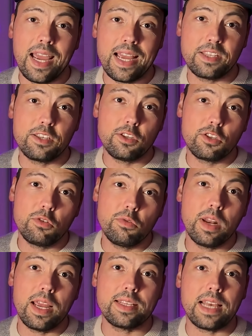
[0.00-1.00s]
as
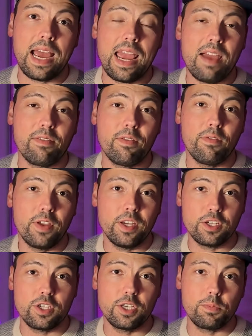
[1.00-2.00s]
soon as I have
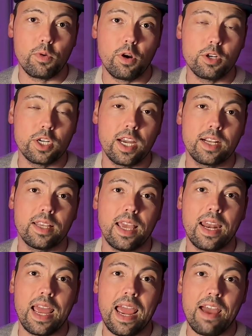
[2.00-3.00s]
finished this project
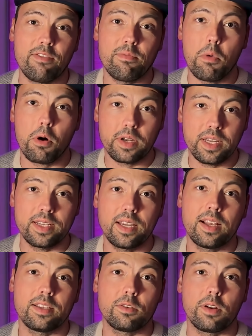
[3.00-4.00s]
and I have more
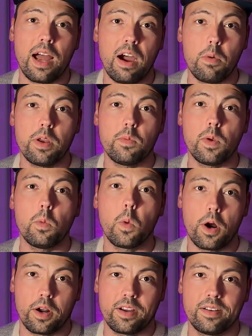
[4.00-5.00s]
details on how it will
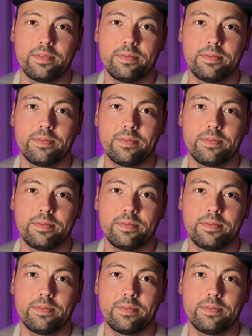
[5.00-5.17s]
work.